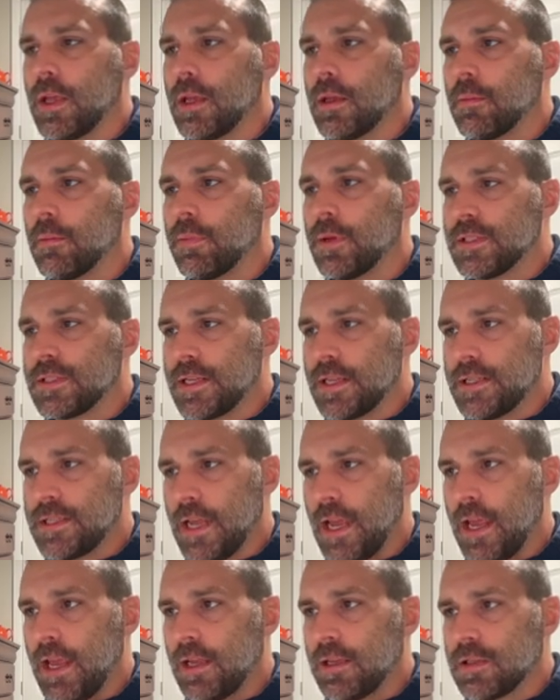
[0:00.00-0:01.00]
But
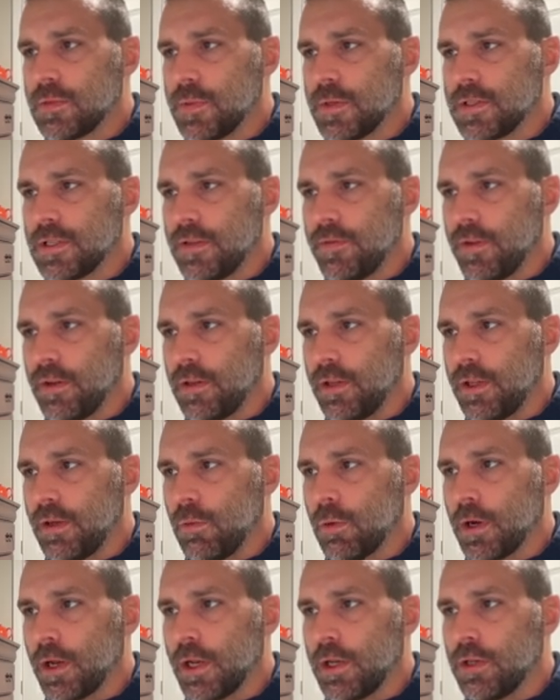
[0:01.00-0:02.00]
today, specifically,
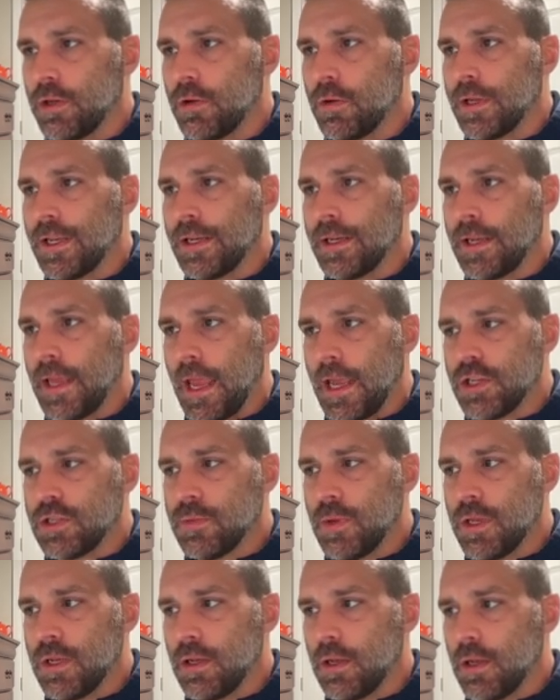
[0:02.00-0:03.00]
we're going to do
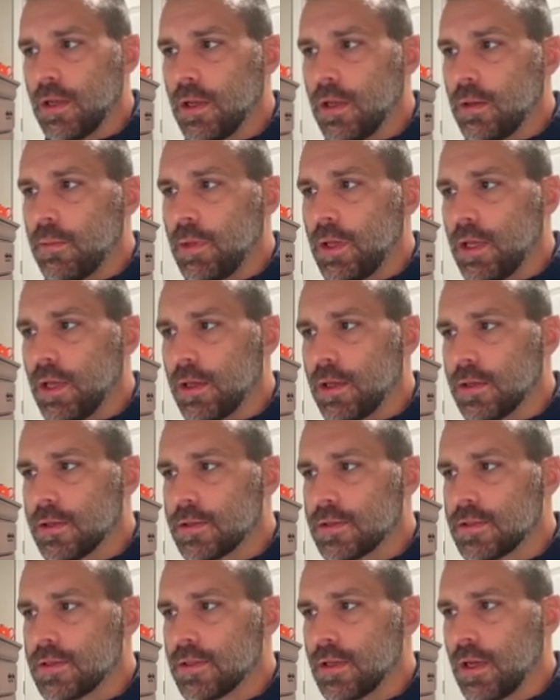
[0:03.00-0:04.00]
engagement
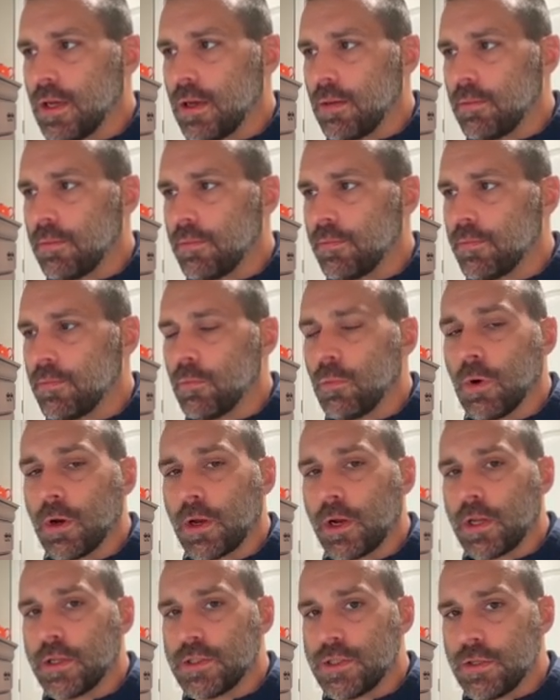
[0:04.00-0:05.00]
because we're
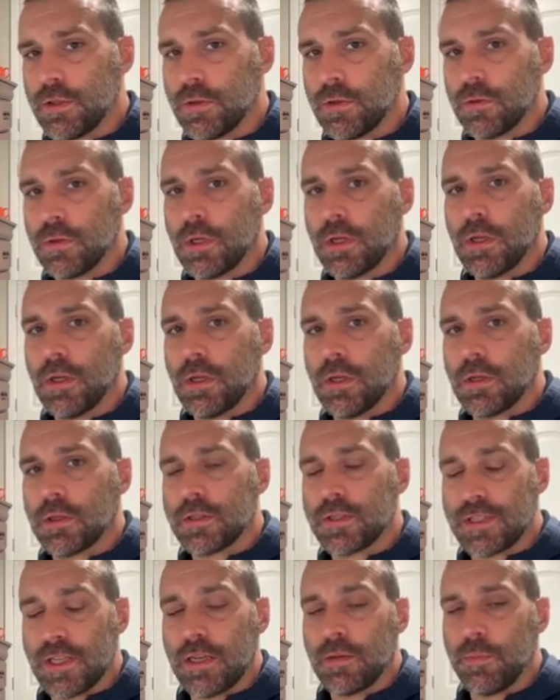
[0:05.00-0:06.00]
going to
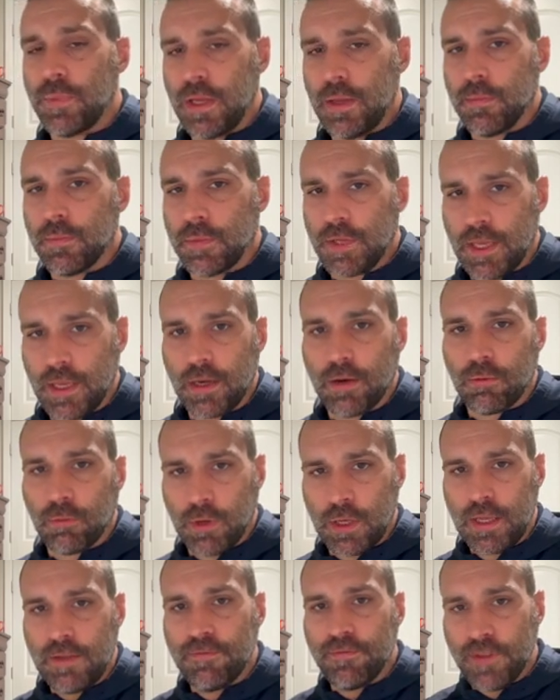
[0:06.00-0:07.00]
get
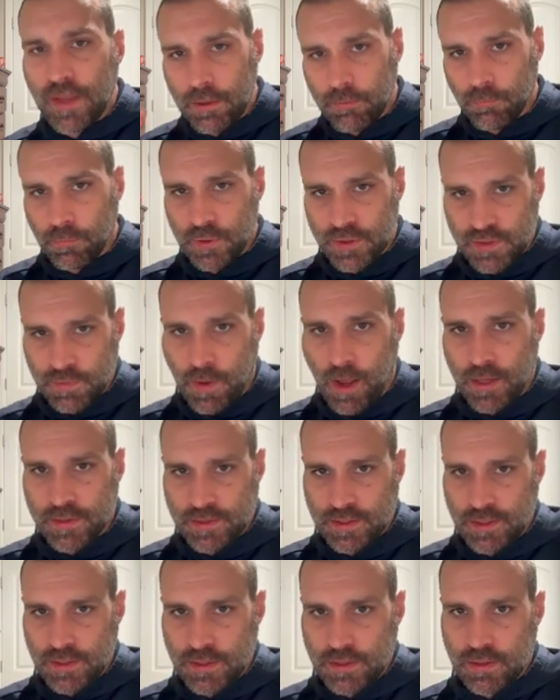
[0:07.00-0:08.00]
event
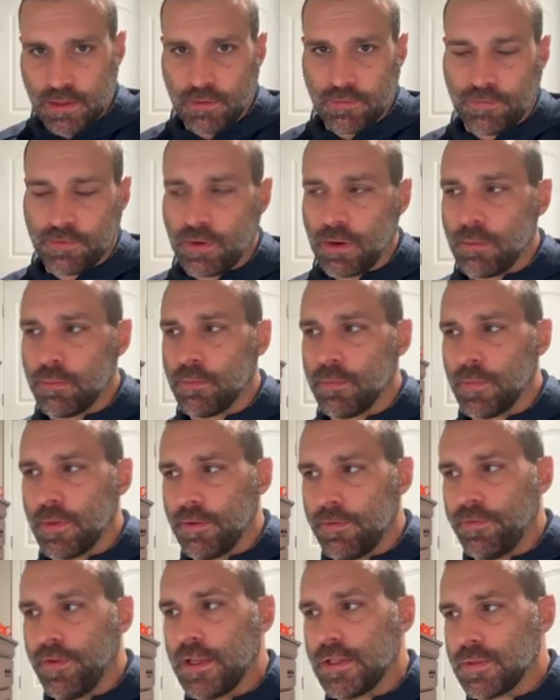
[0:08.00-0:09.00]
responses from the
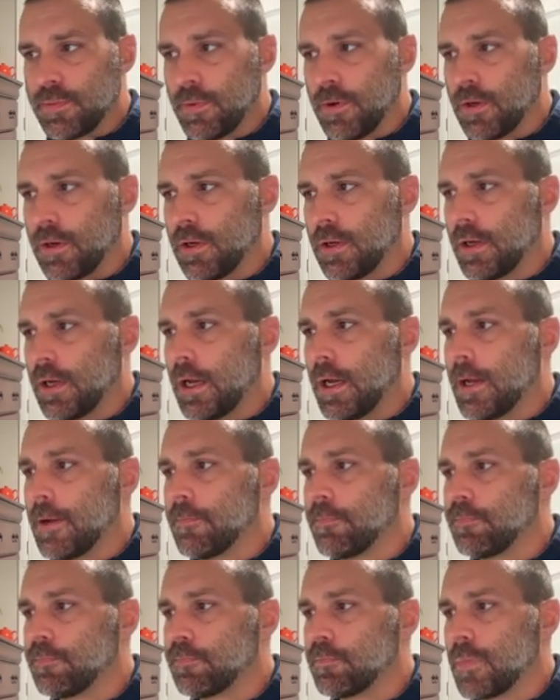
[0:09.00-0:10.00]
Facebook
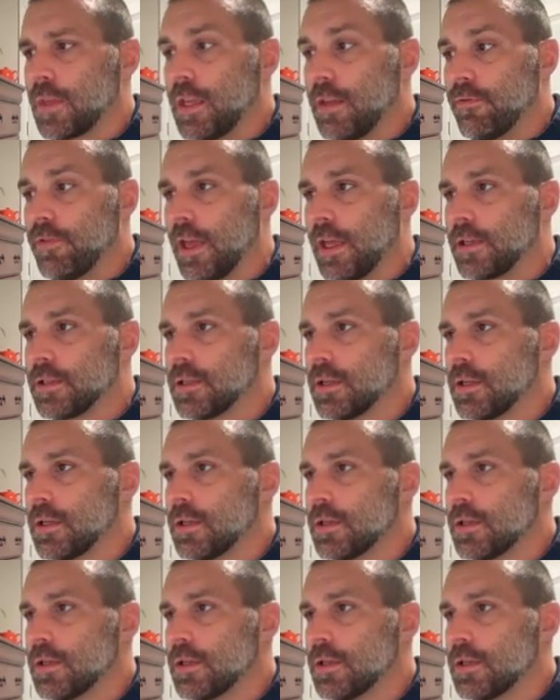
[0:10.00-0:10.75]
event.